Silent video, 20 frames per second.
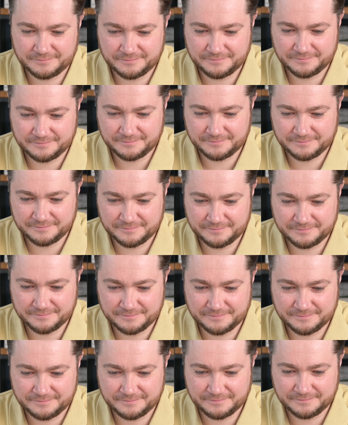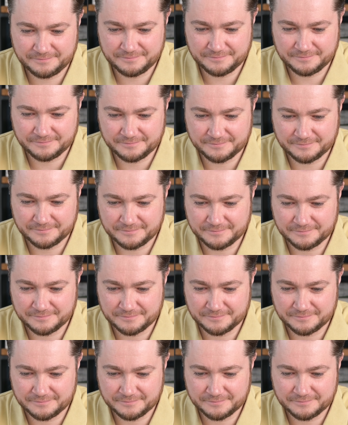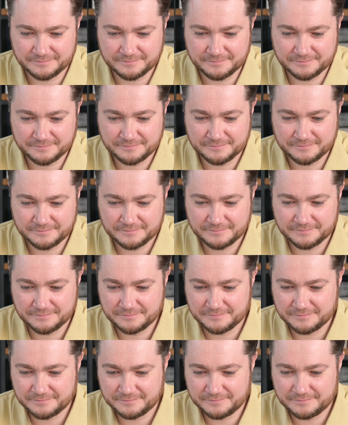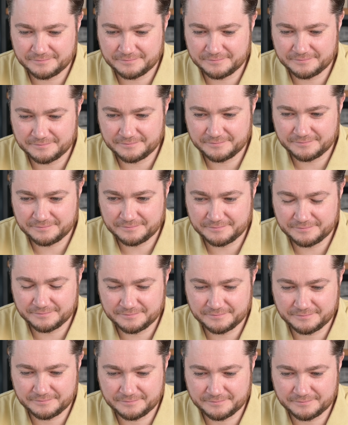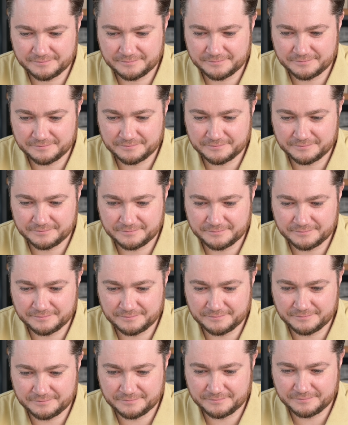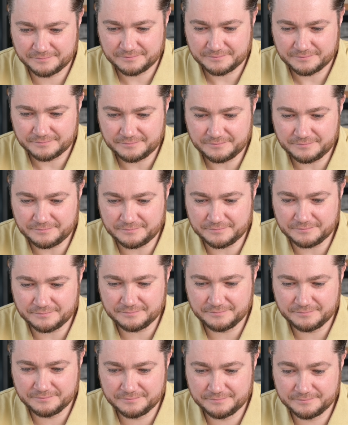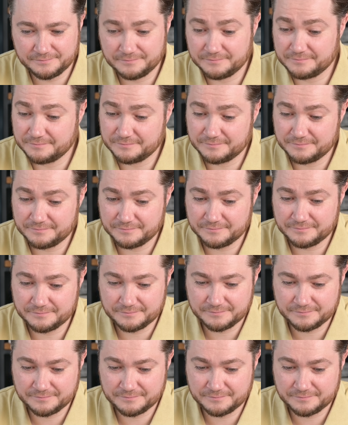No words are spoken by the person on screen.